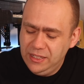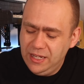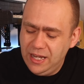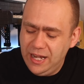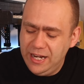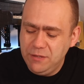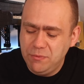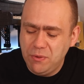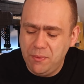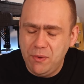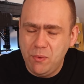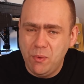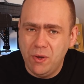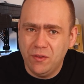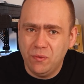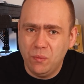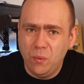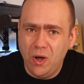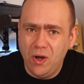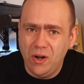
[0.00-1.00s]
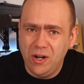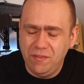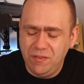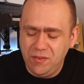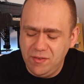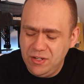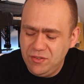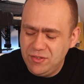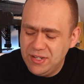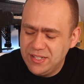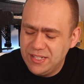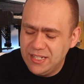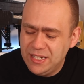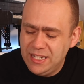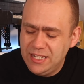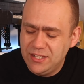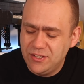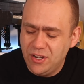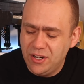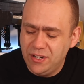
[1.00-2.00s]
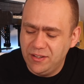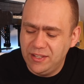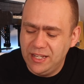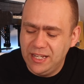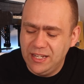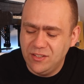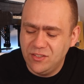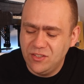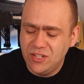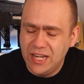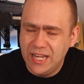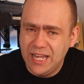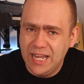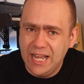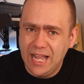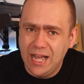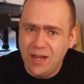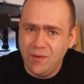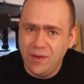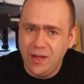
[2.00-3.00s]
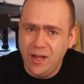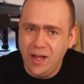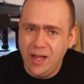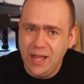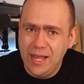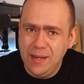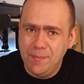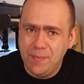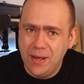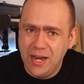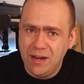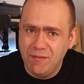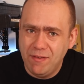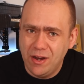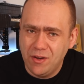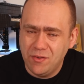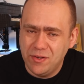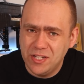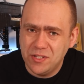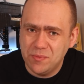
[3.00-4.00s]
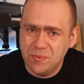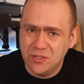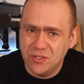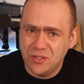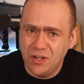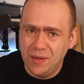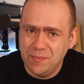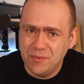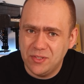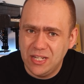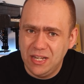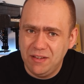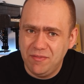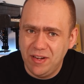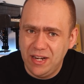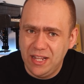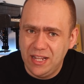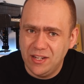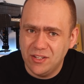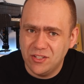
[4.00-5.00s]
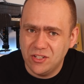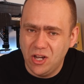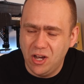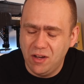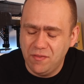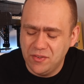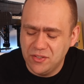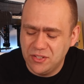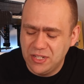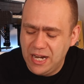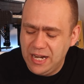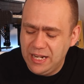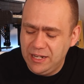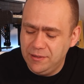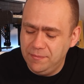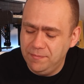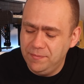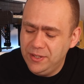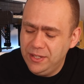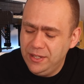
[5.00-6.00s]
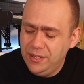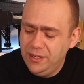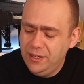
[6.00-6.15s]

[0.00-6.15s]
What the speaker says: And it's probably worthwhile, if you're interested in these kind of things, checking out eBay around Christmas time to see if any of the staff are selling them.